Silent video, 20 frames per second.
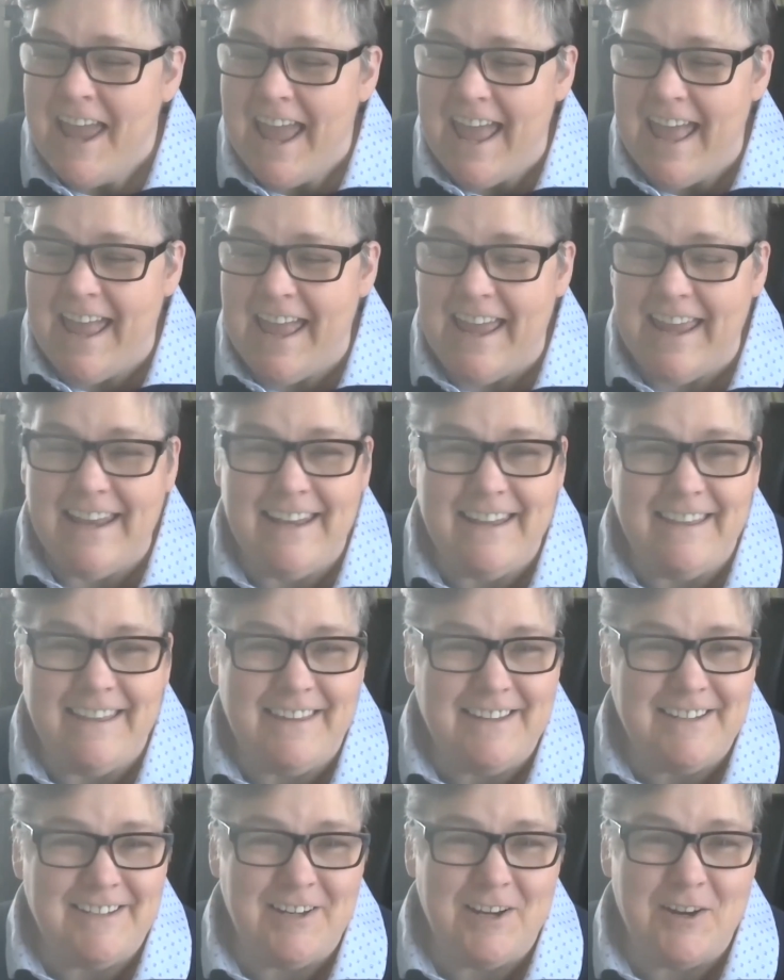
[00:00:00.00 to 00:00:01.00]
And
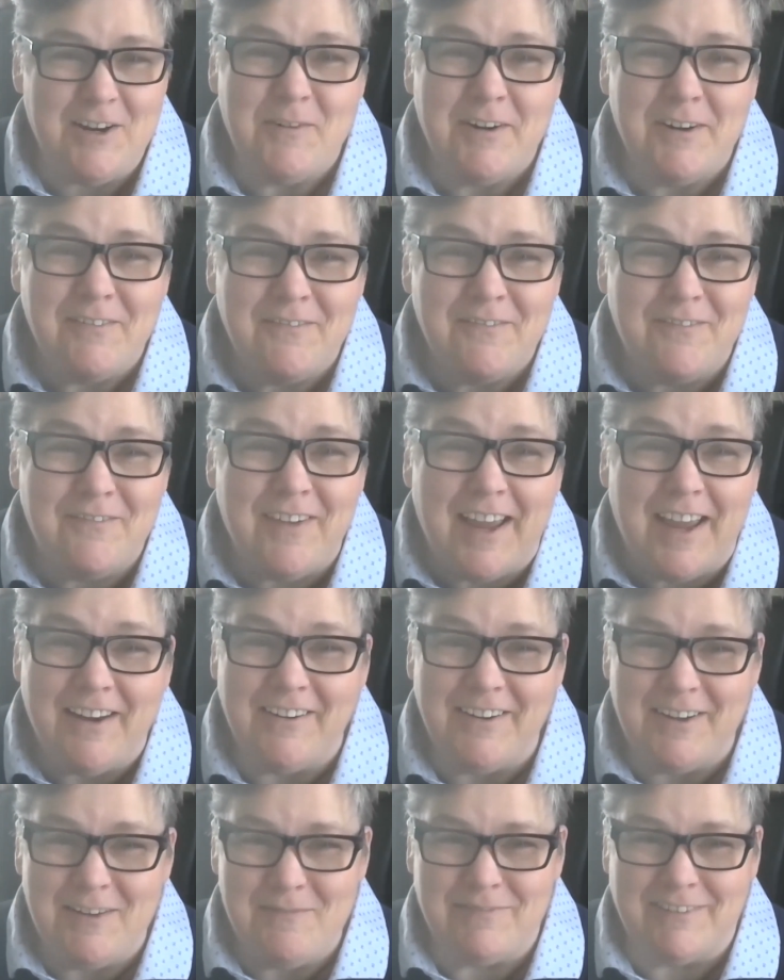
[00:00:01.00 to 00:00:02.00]
this year we're
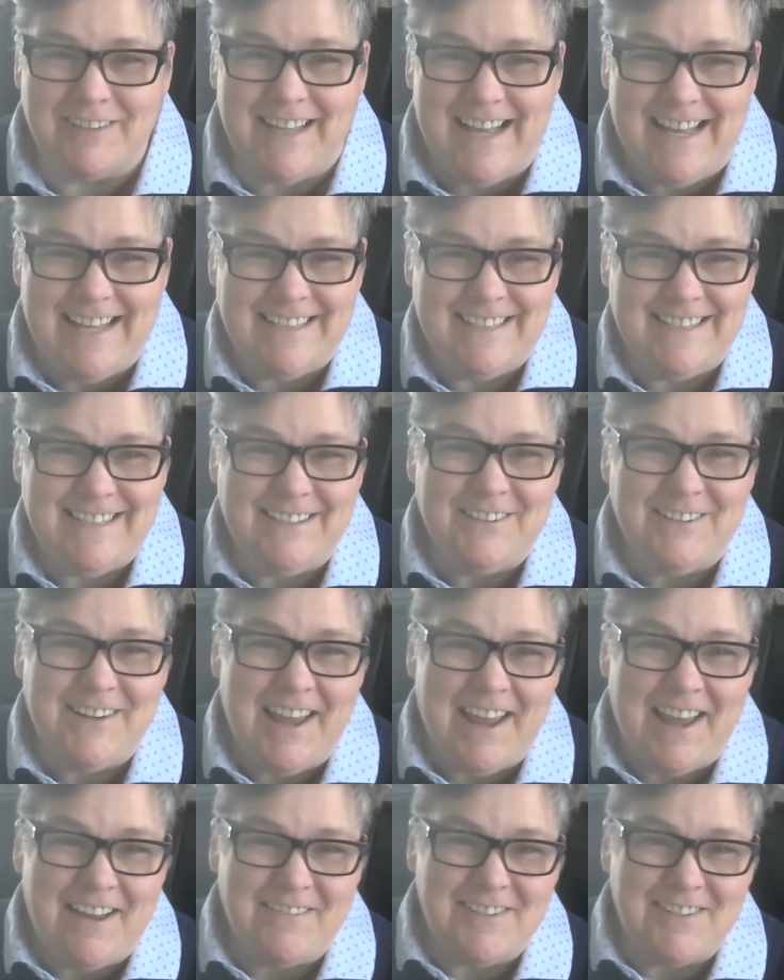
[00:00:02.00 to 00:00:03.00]
very blessed to
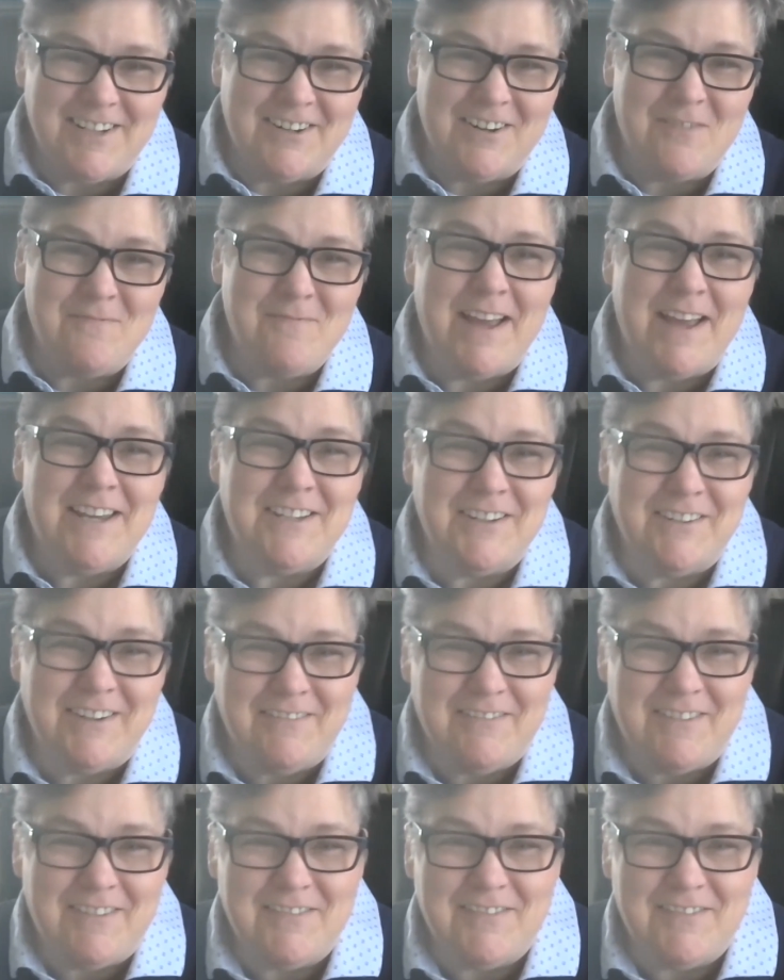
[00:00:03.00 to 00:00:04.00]
have Cheryl
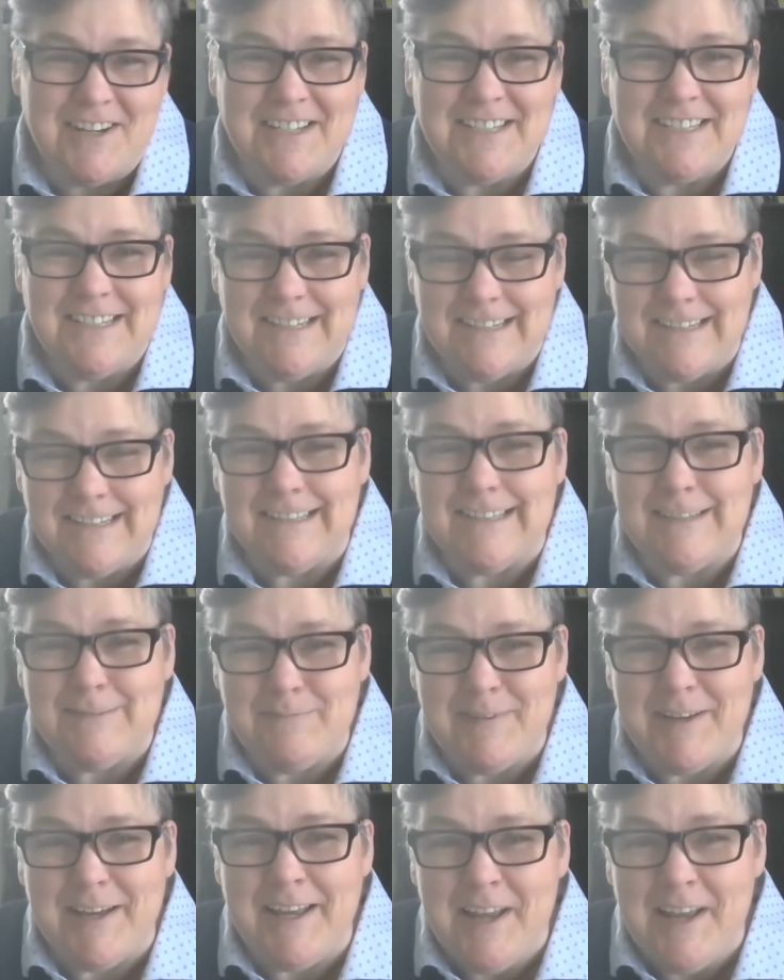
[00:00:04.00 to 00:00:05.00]
mentoring one of our students,
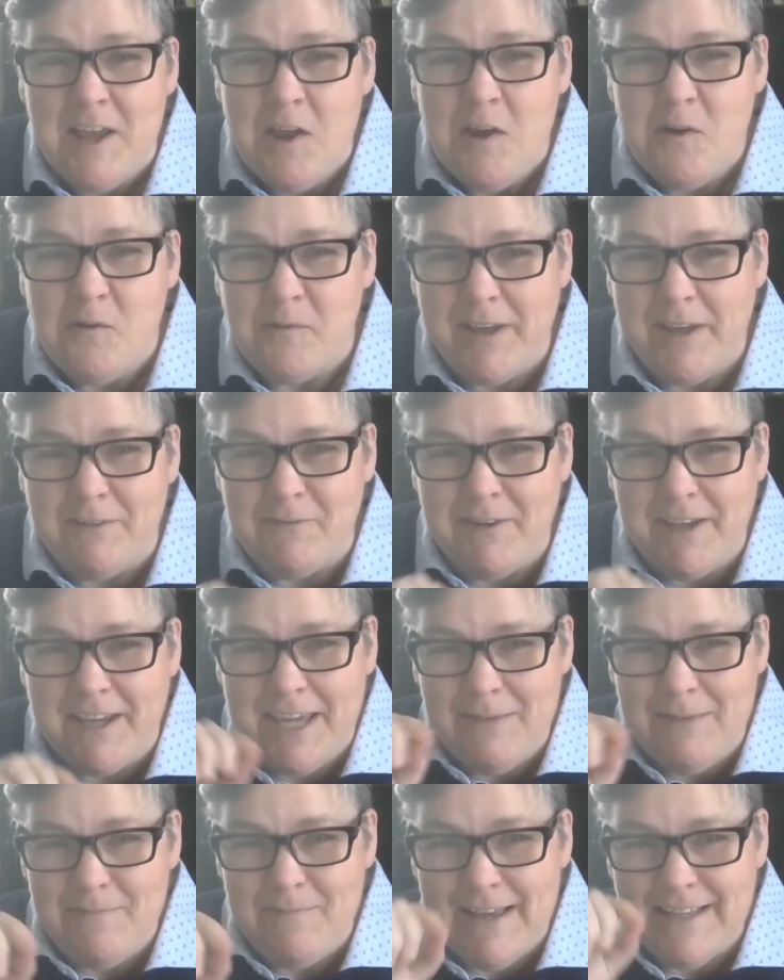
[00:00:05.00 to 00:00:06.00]
but we, we
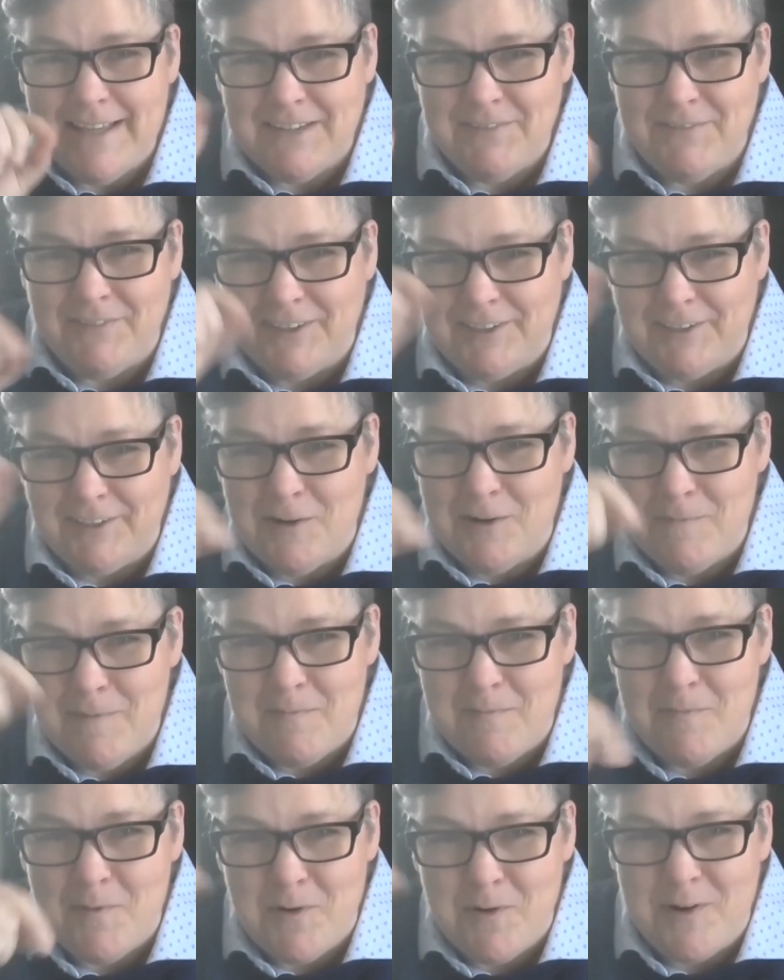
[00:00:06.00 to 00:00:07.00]
keep asking for a little
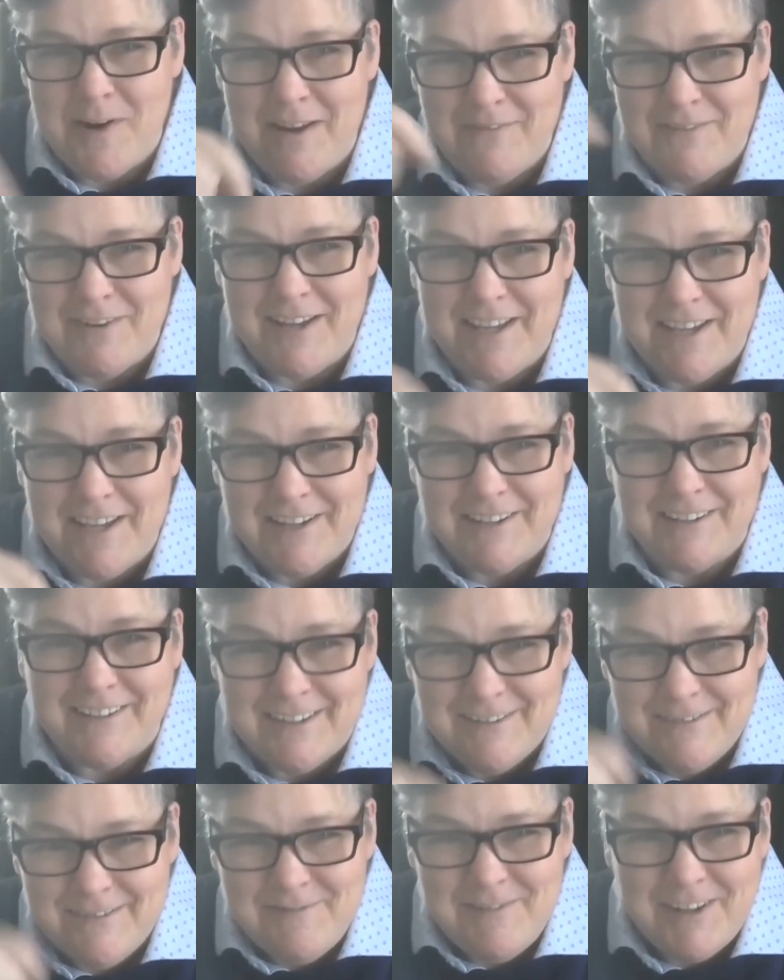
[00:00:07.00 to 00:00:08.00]
bit more every year.
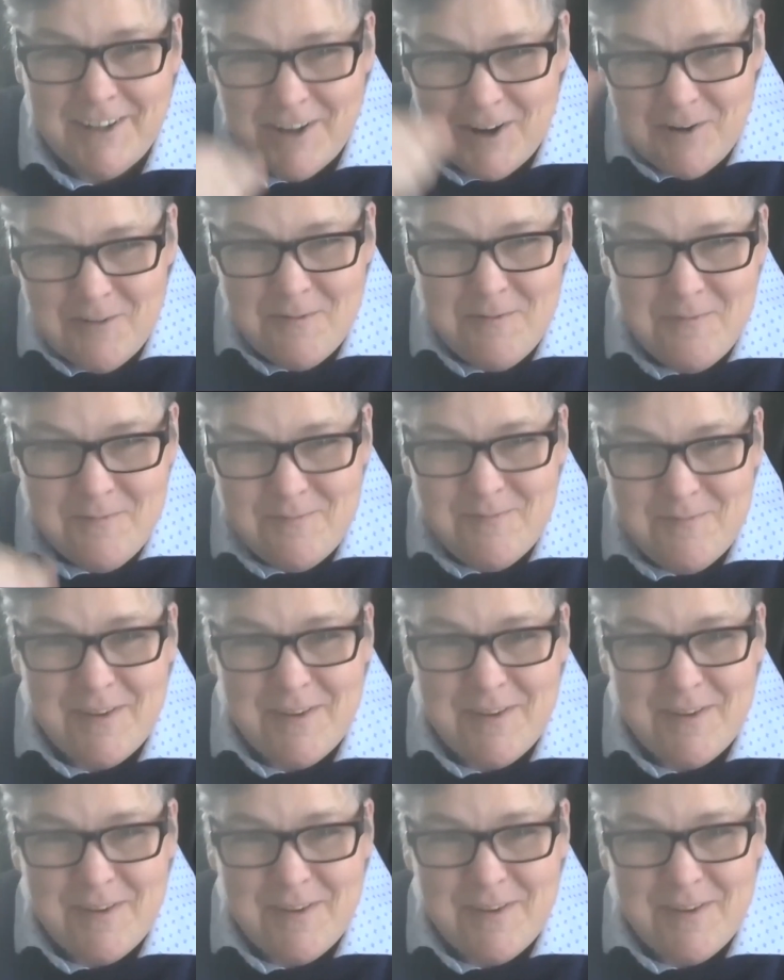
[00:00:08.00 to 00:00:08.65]
And, you know,